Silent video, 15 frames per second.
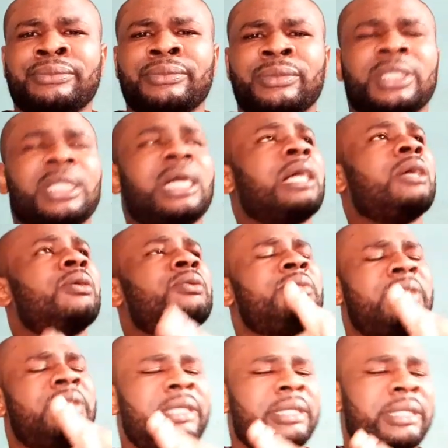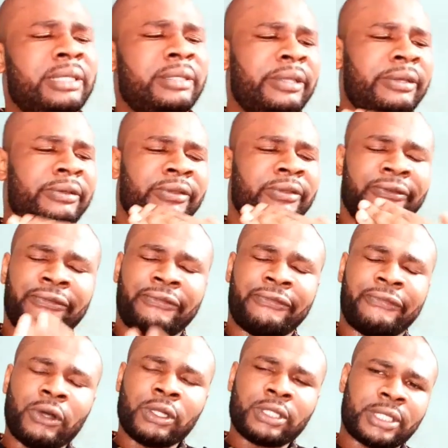Now, the
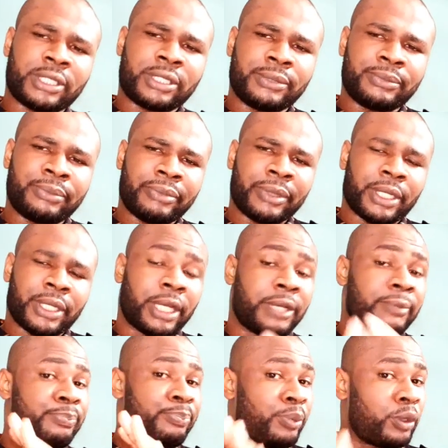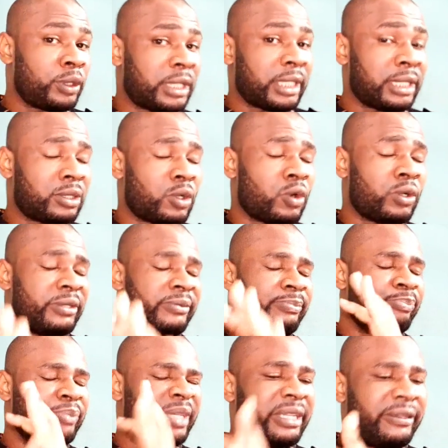fourth importance or the
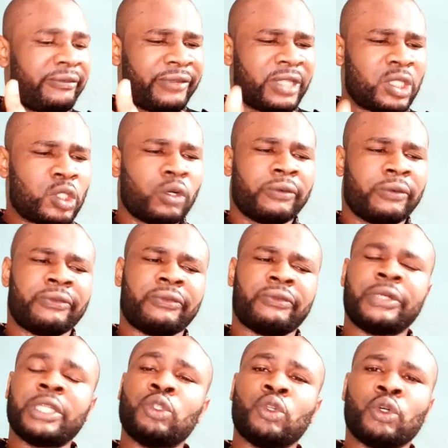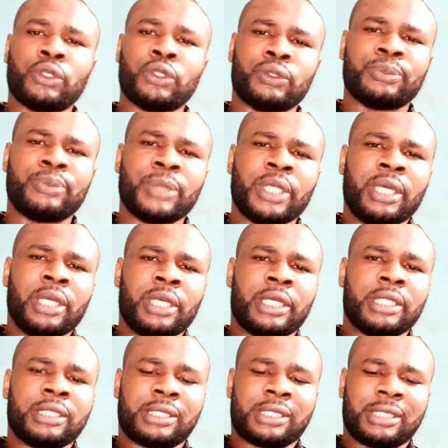benefit of red oil,
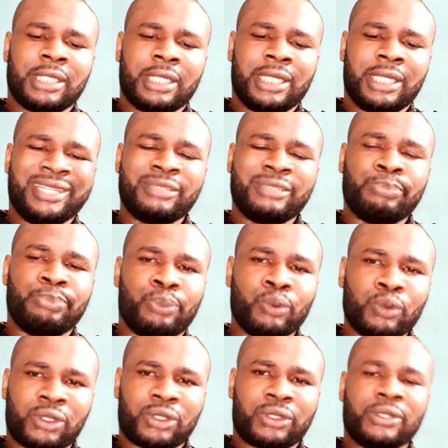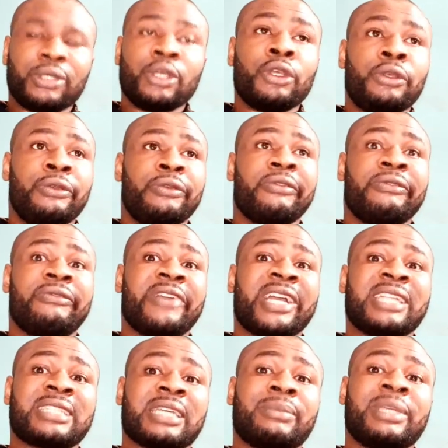it boosts your
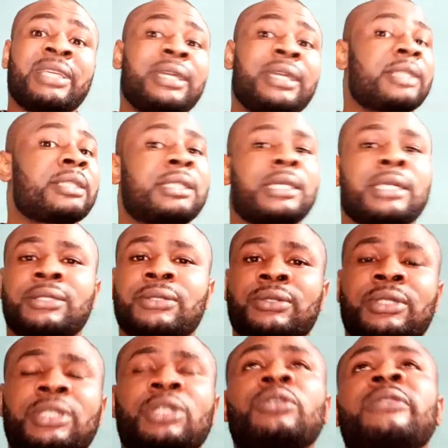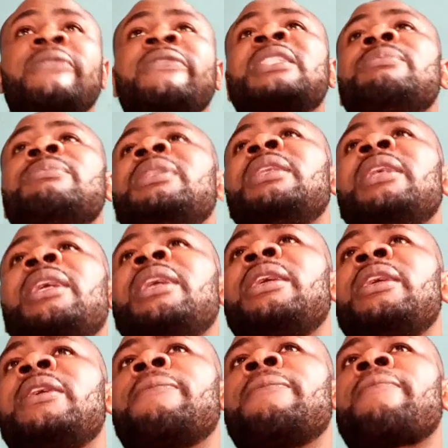vitamin A status. You know, vitamin
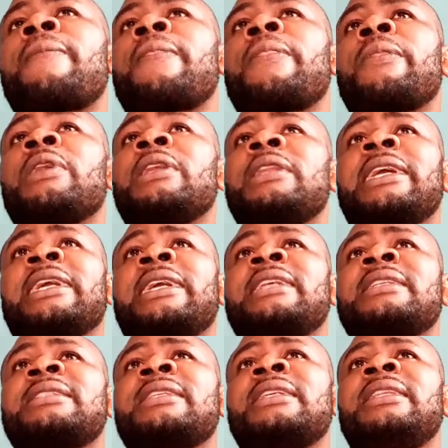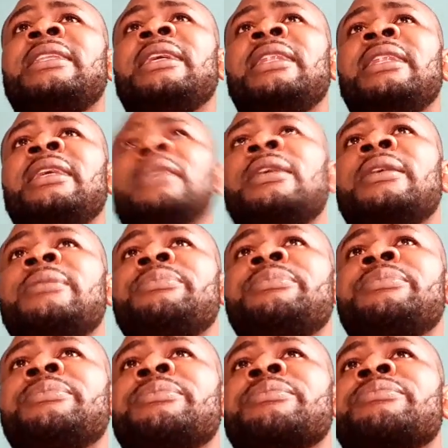A, like I said earlier,
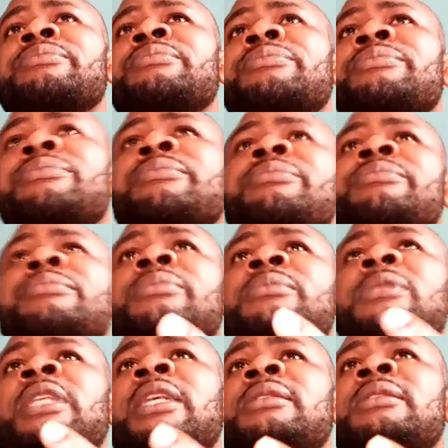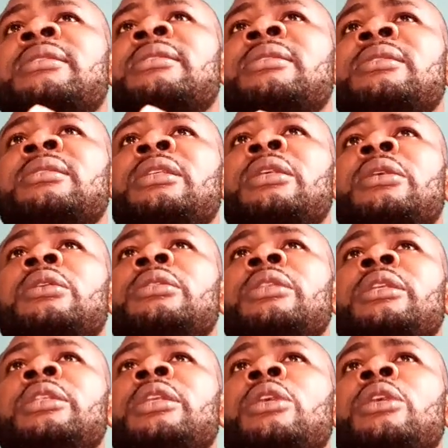that the